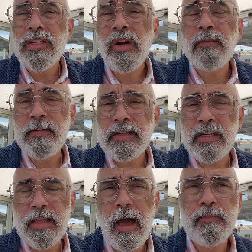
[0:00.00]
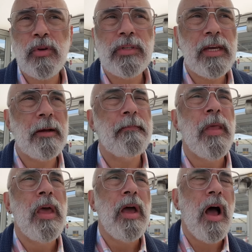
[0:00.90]
to go visit that museum.
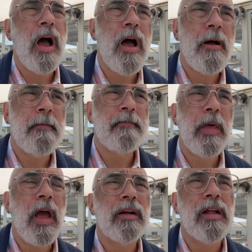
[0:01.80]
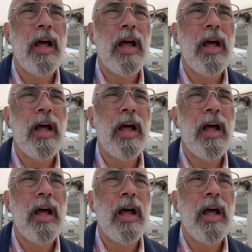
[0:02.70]
Um,